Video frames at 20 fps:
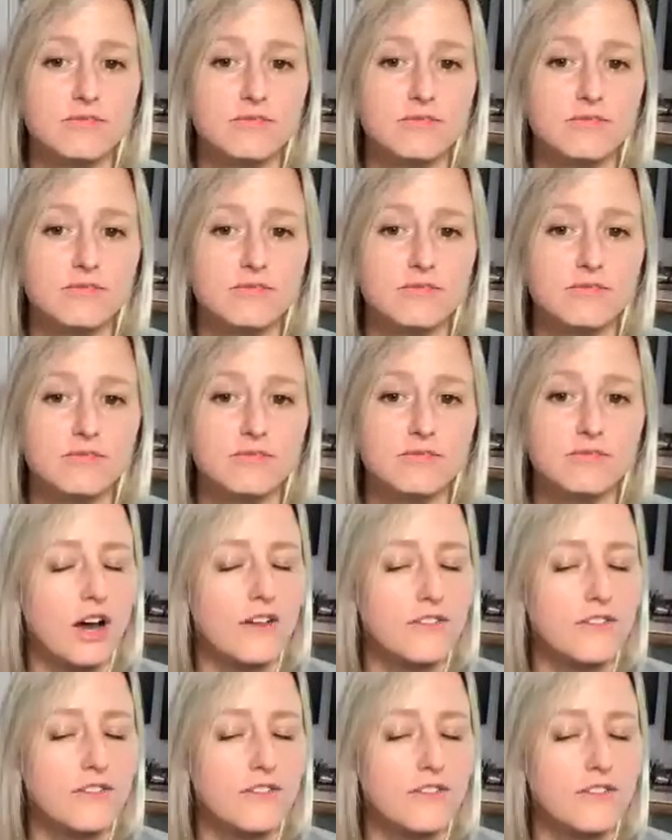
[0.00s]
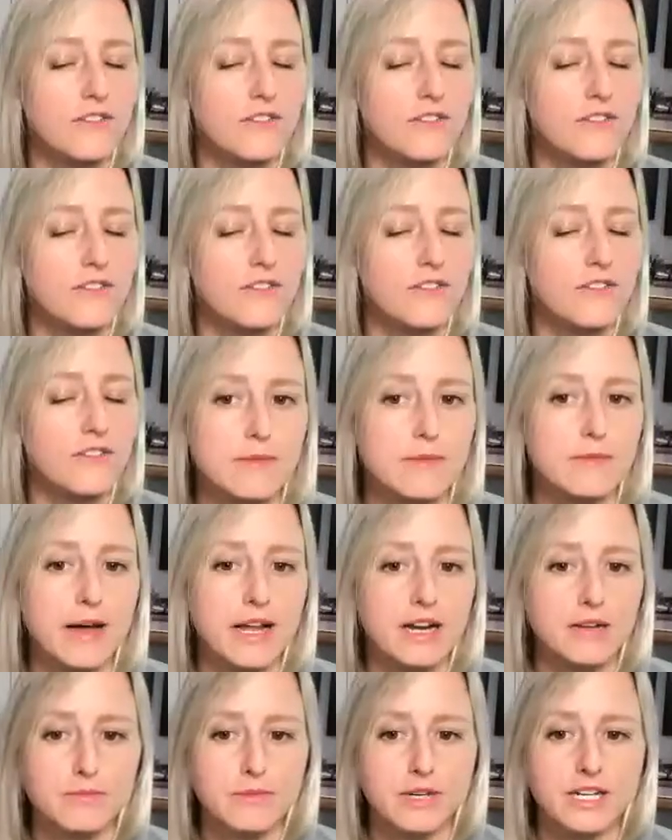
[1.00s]
most profitable according to the amount
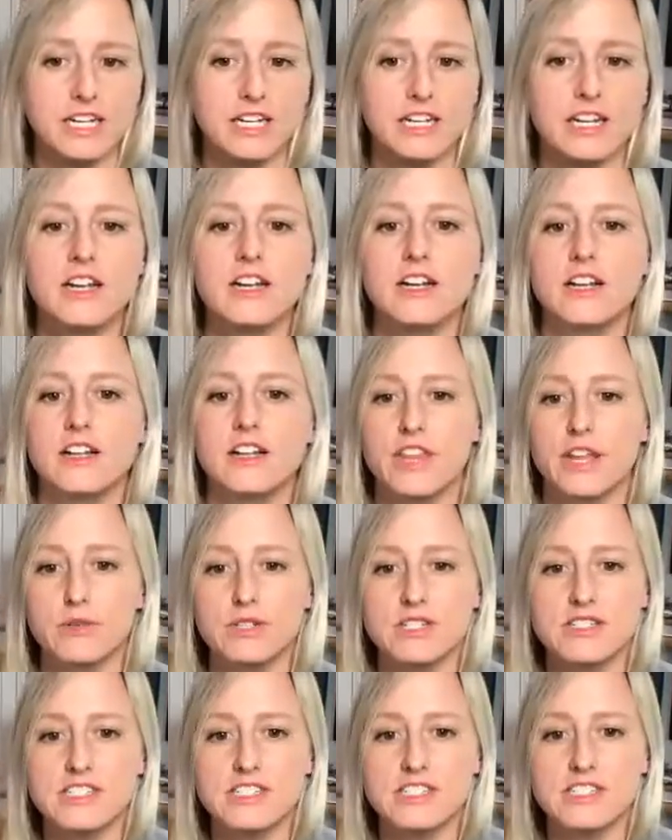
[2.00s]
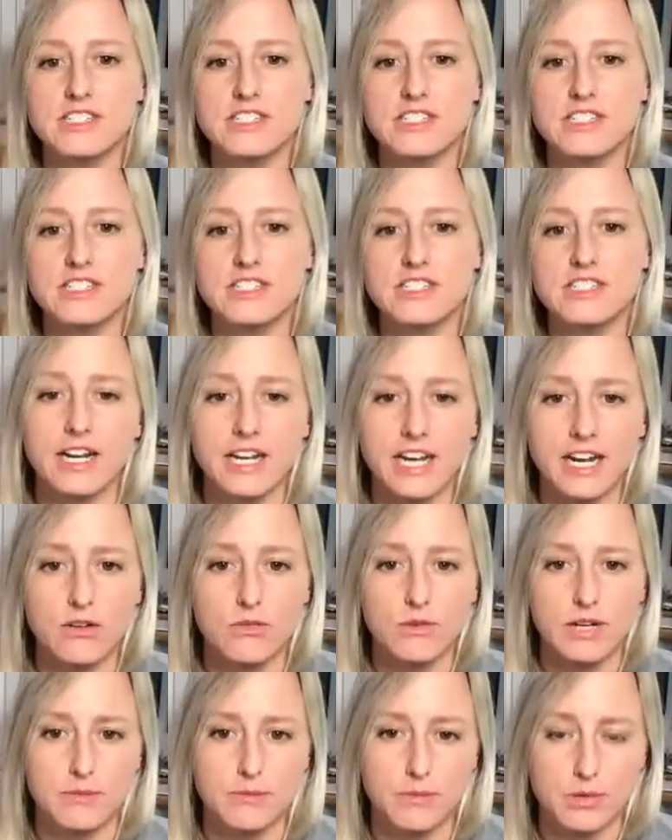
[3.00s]
of money they received in Medicare
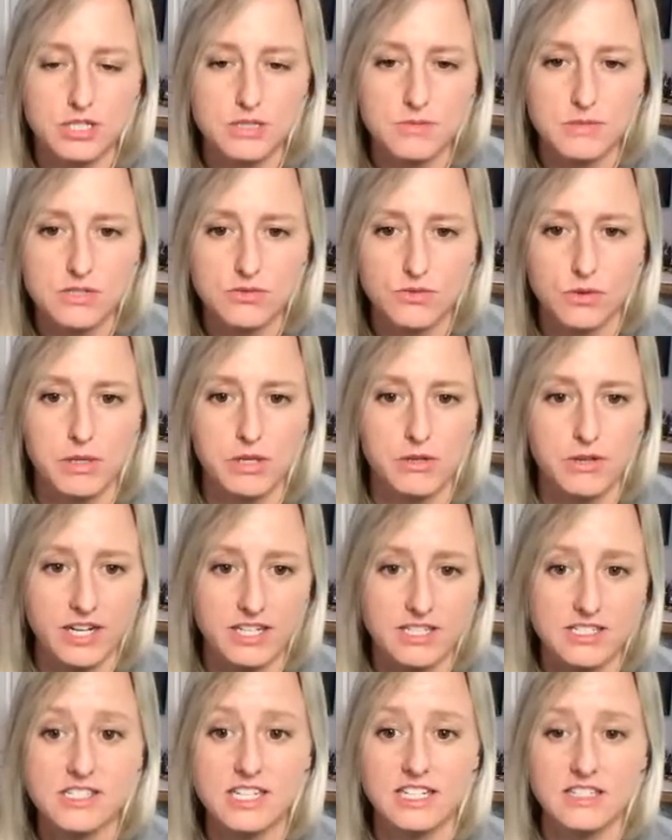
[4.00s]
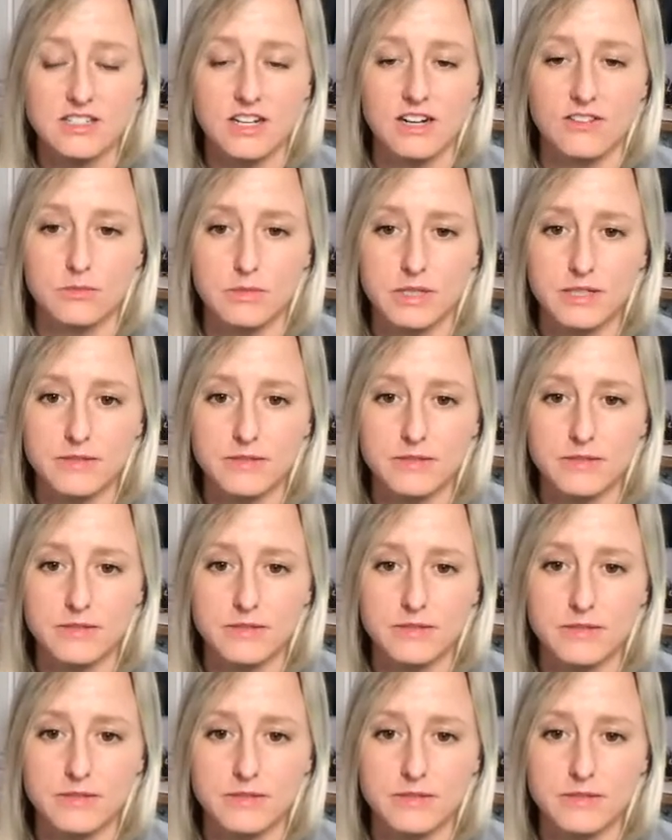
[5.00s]
reimbursements from the United States government.
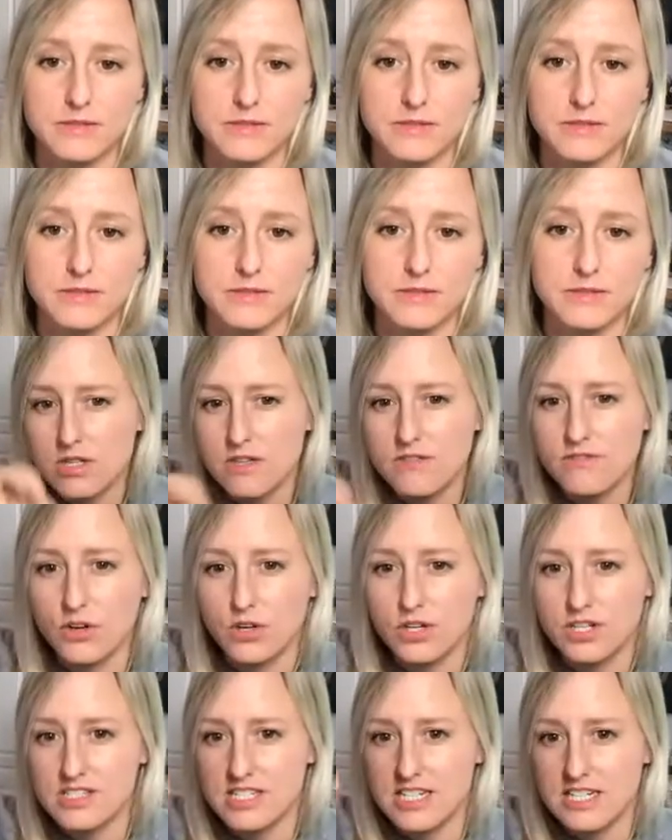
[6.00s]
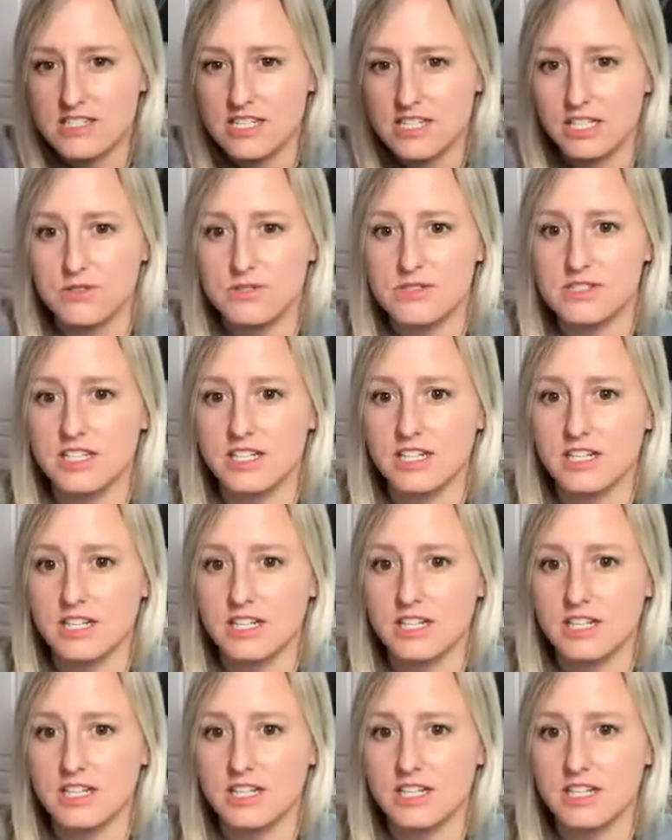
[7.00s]
So those are the vertices that you see
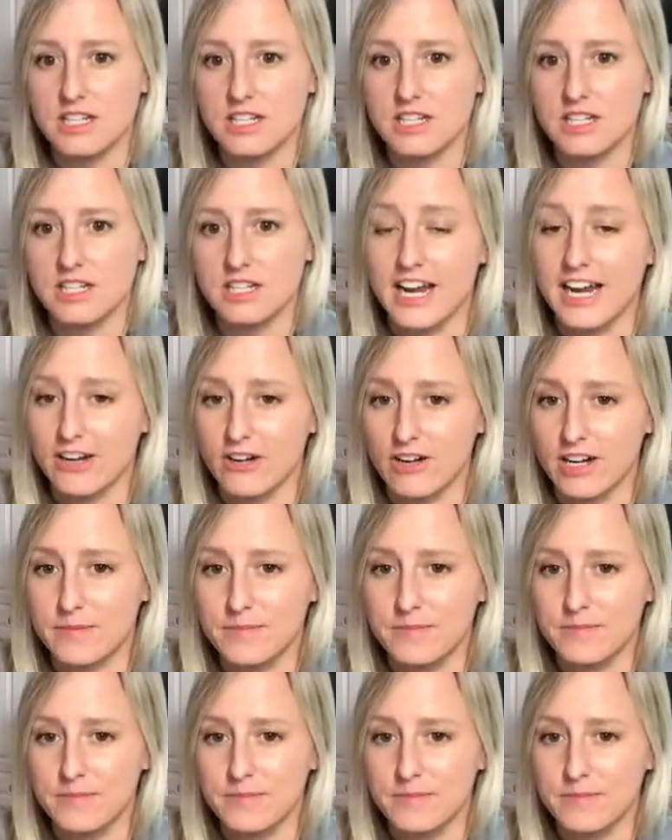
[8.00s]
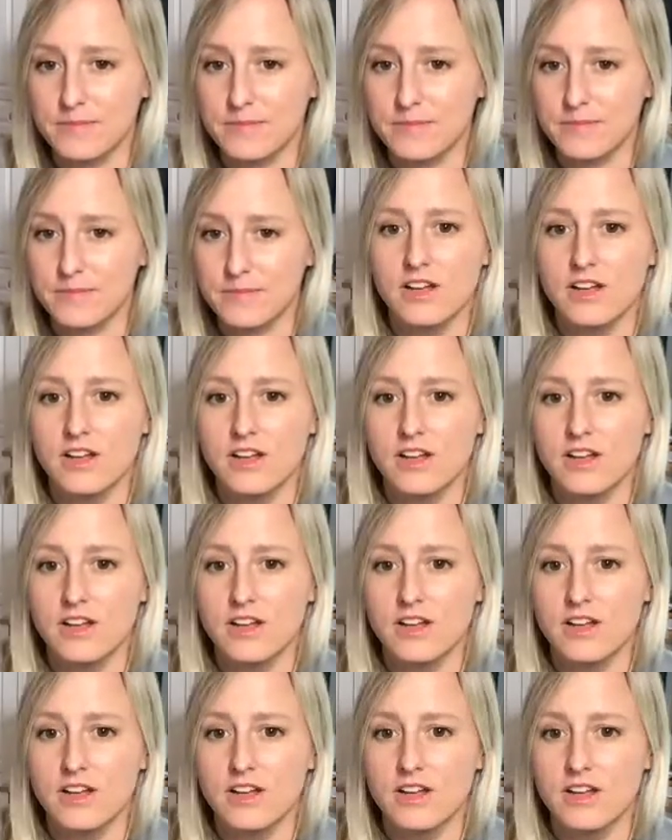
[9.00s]
here on the diagram.
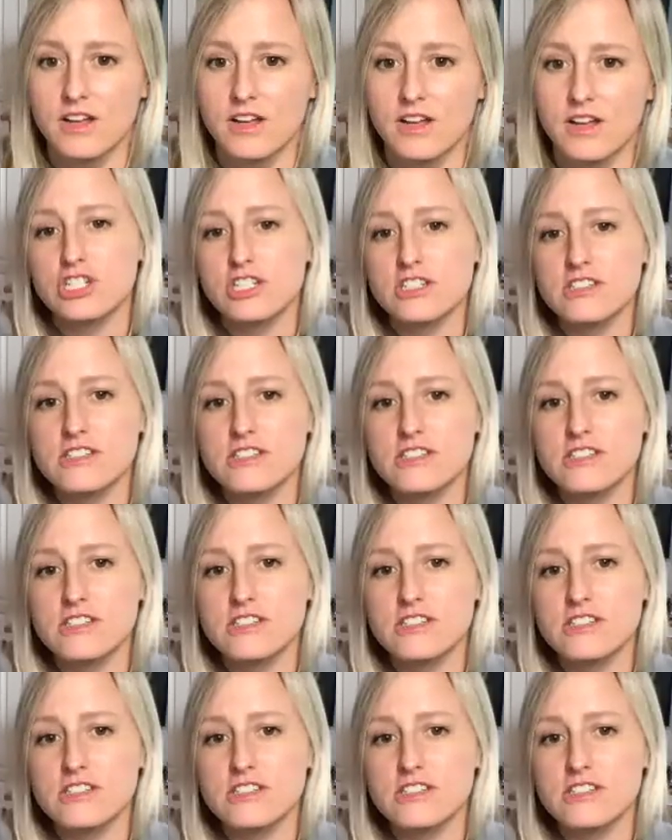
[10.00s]
The edges,